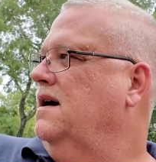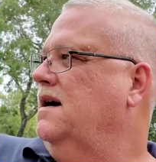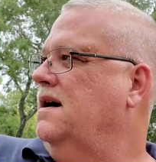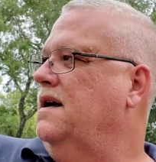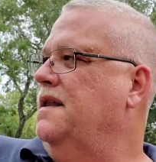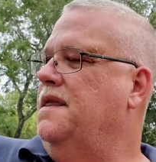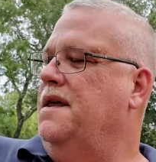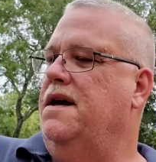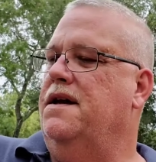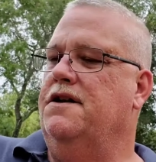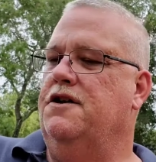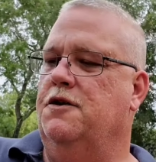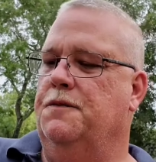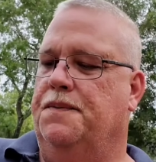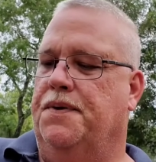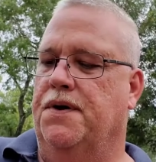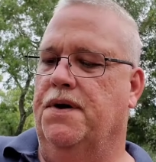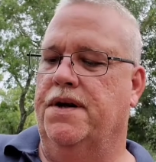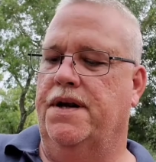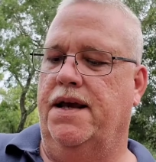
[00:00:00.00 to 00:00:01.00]
Then you
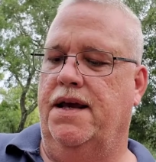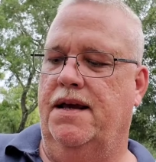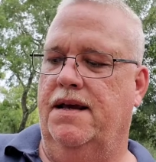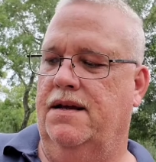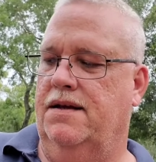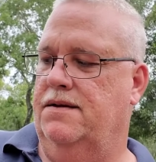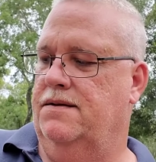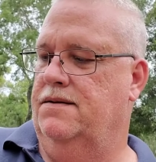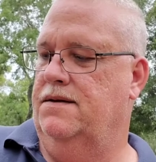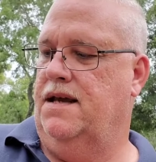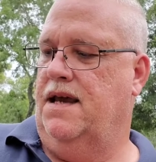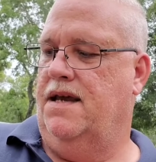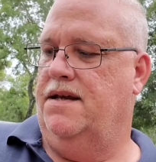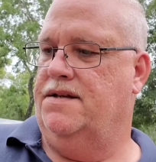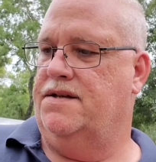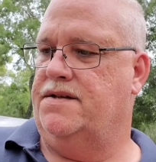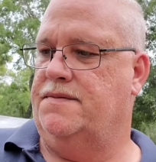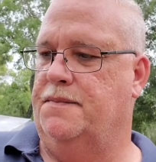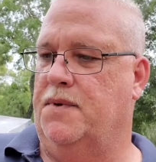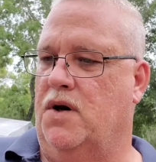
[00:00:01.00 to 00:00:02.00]
put in a
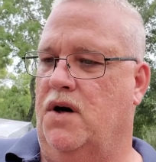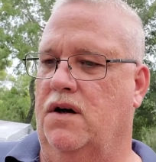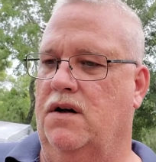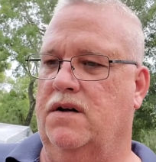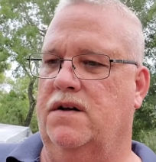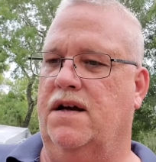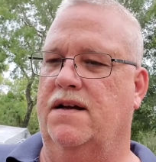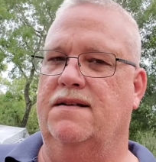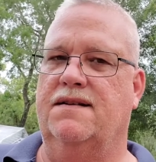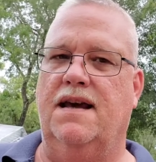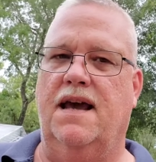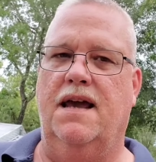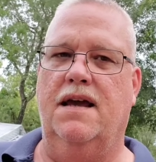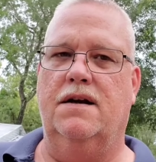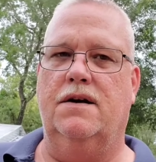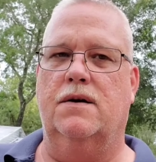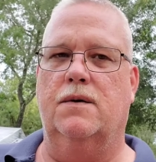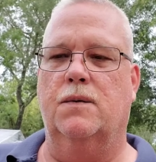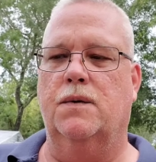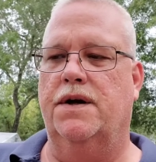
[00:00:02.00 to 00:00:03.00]
small
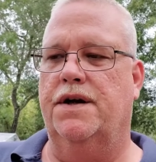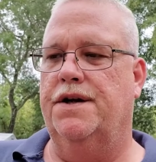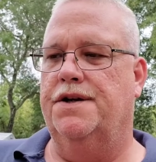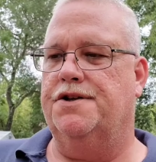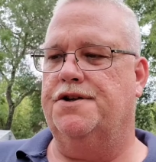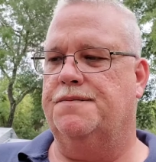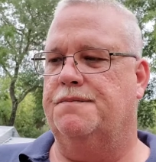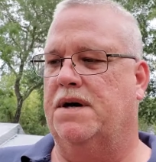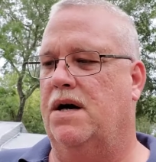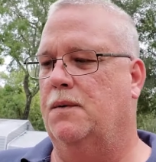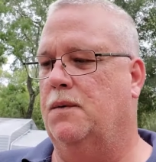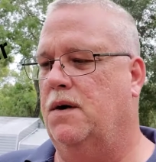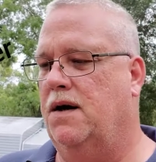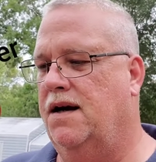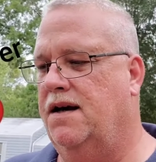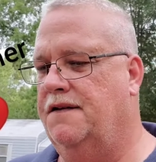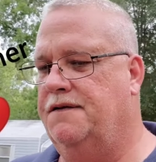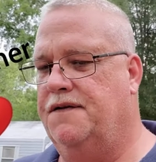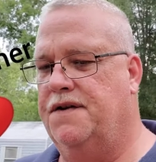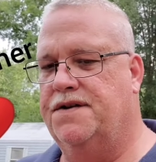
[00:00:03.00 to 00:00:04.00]
container, which my
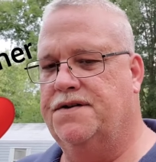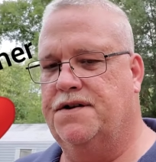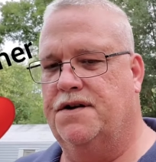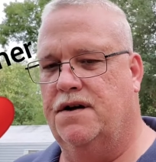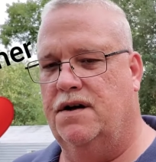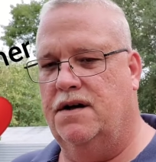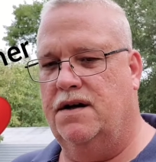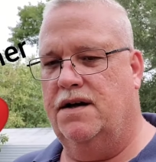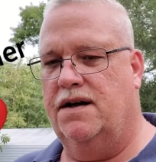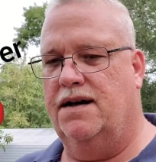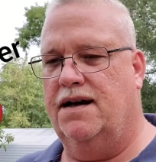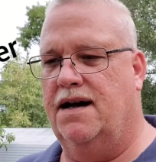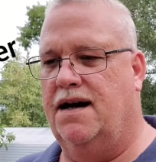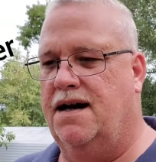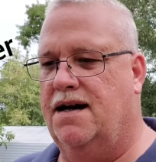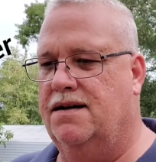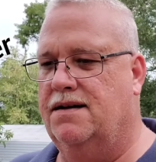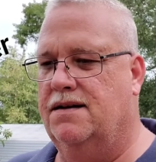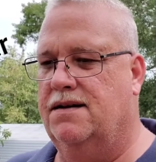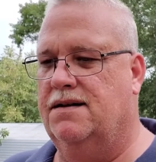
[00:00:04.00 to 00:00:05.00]
wife has gone and
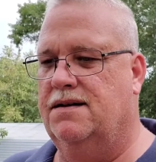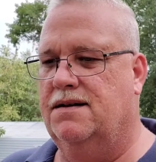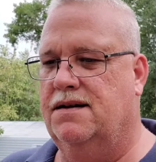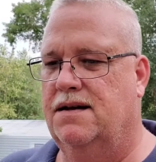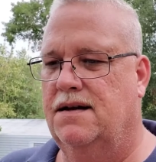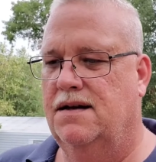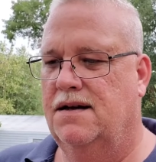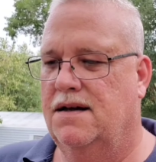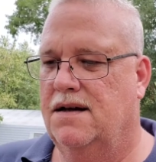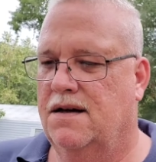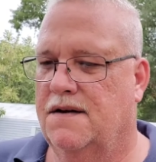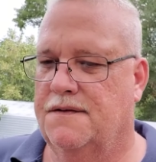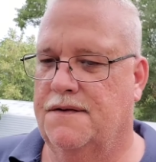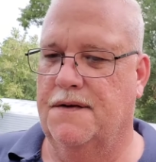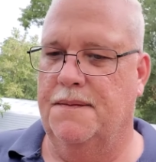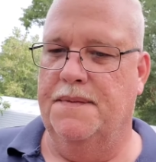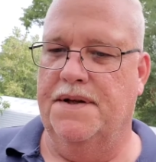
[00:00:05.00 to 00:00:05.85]
gotten from the